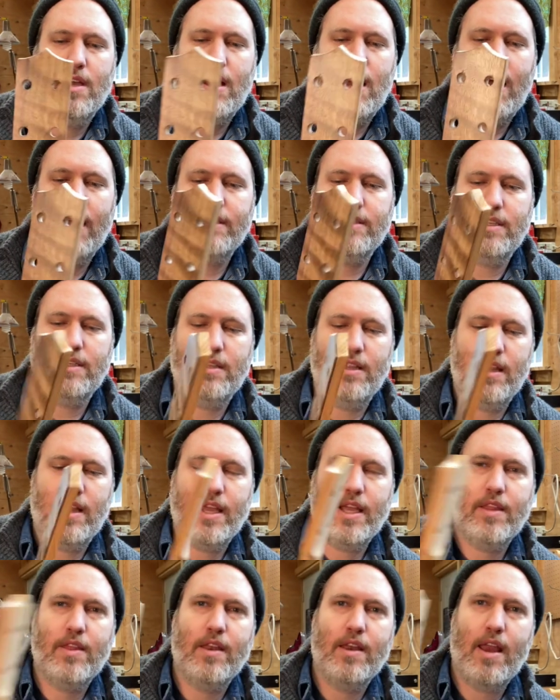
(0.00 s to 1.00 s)
I didn't
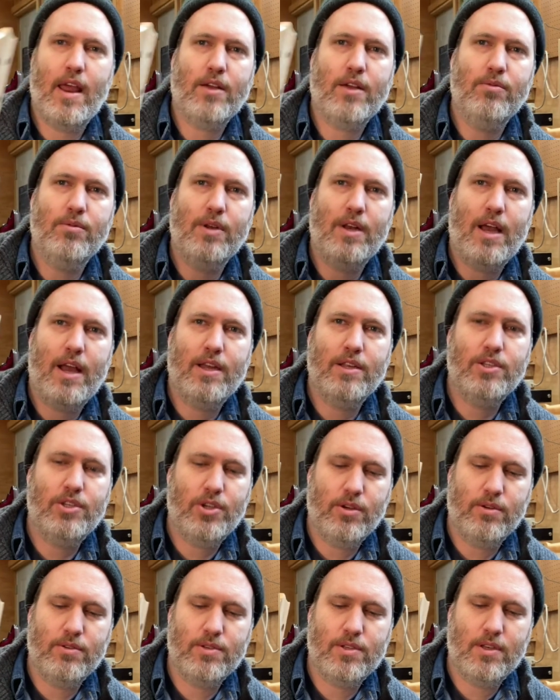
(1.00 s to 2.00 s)
like the neck wood I had
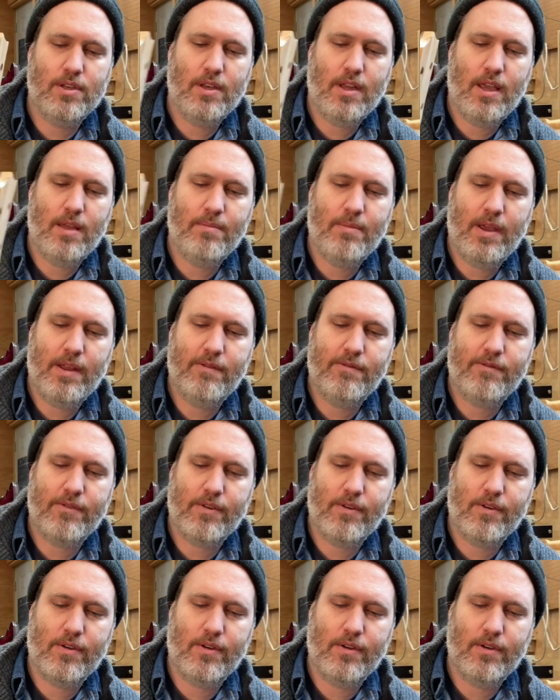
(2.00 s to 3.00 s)
chosen. It made
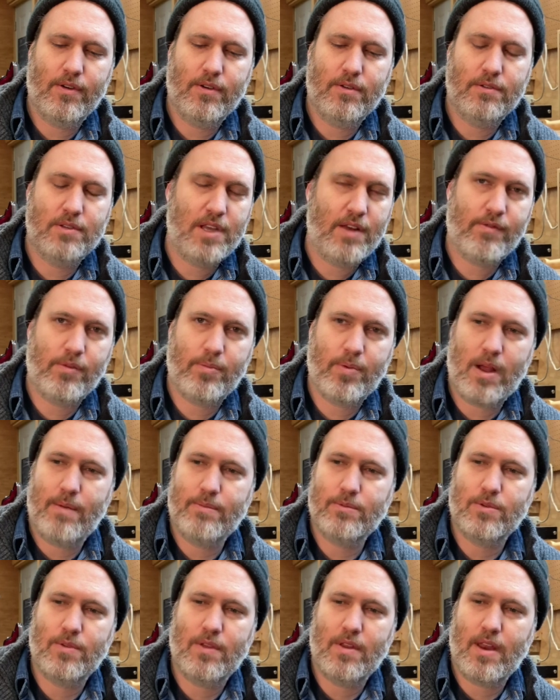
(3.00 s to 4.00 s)
for several
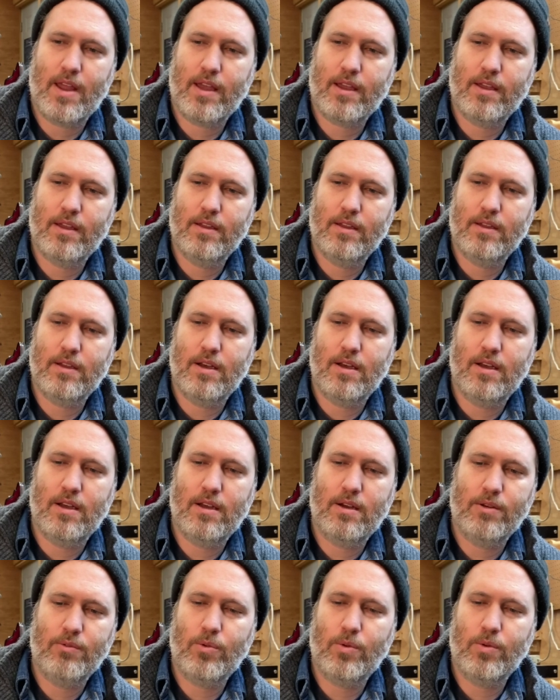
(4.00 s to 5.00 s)
problems with the neck
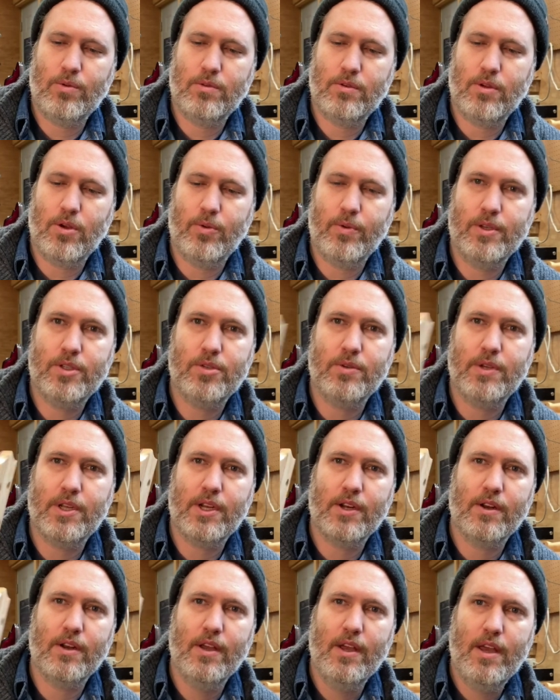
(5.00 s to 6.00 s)
uh, won't go into
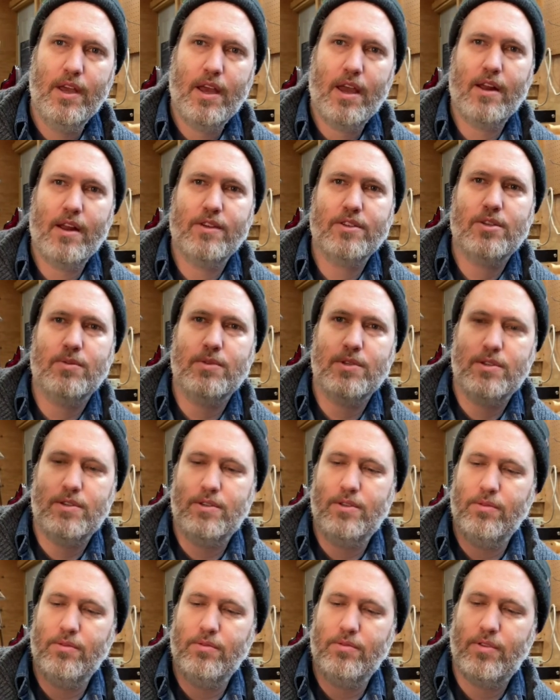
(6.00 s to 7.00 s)
here. It also is
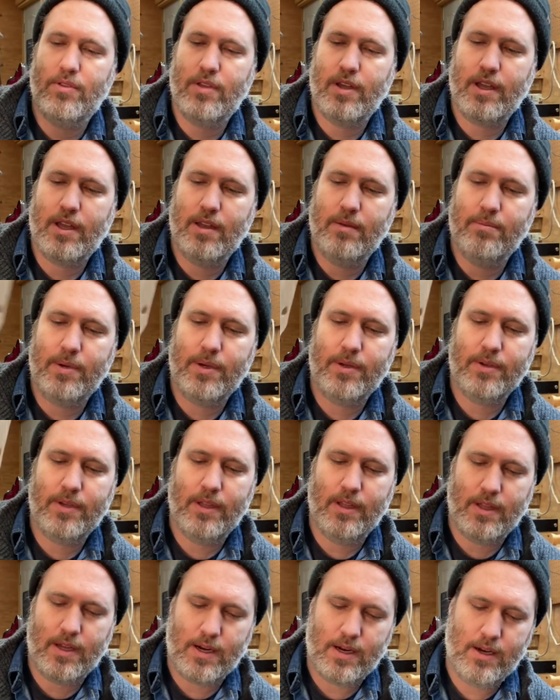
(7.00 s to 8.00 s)
too thick and
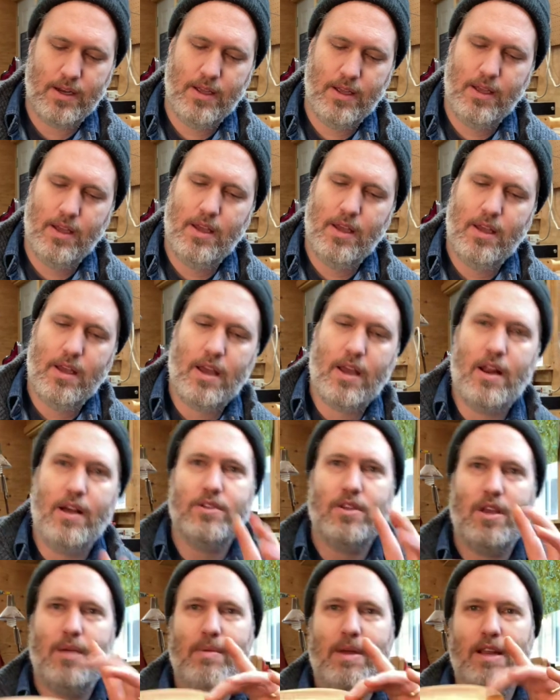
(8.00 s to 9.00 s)
bulky there. It
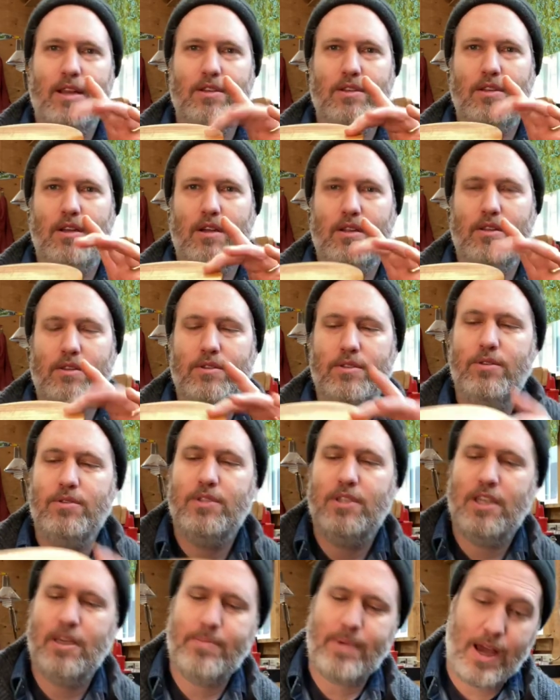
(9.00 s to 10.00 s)
also, I made it a little too
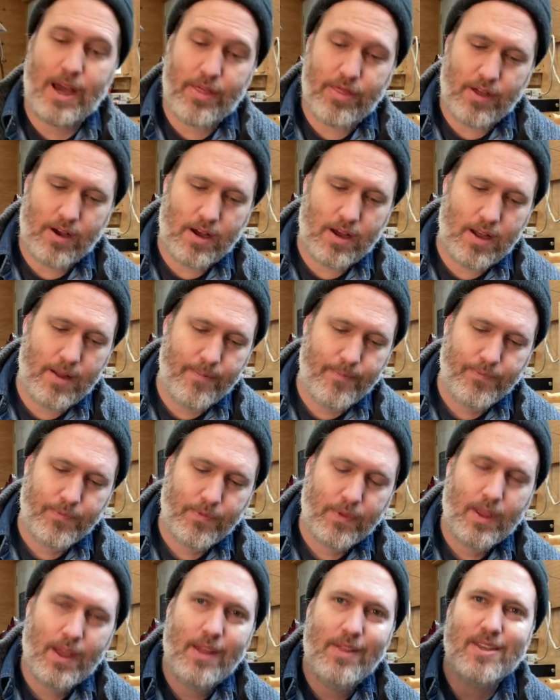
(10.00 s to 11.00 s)
deep, I thought.
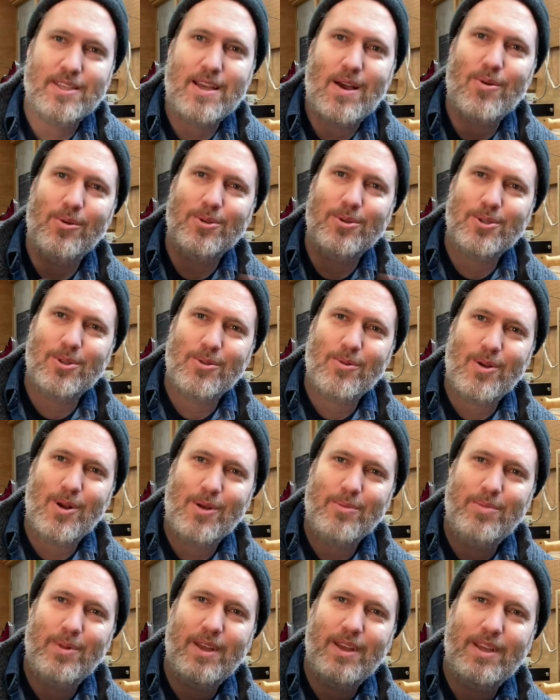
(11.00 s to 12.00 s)
The sound hole's in the
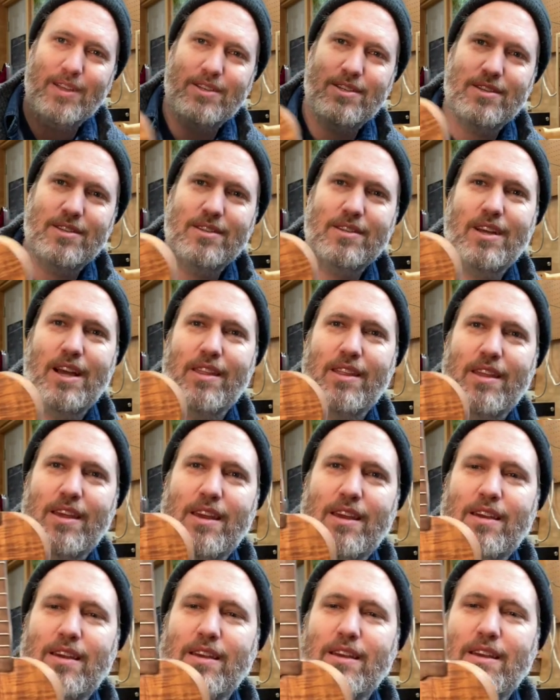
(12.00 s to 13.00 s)
wrong place, I
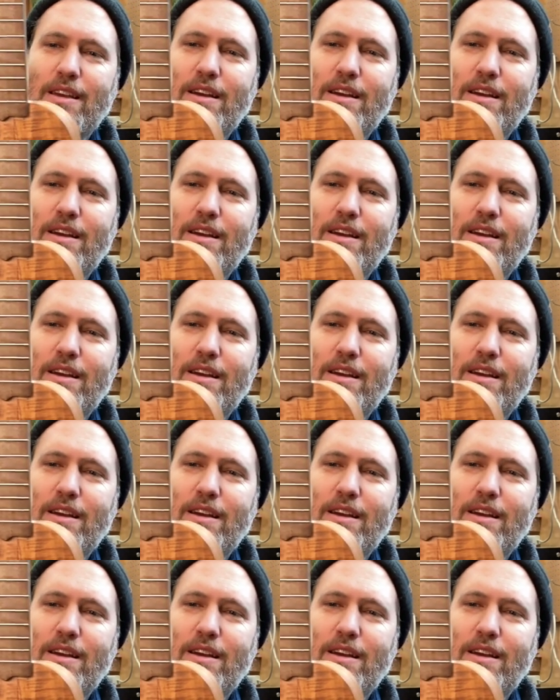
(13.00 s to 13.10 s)
think.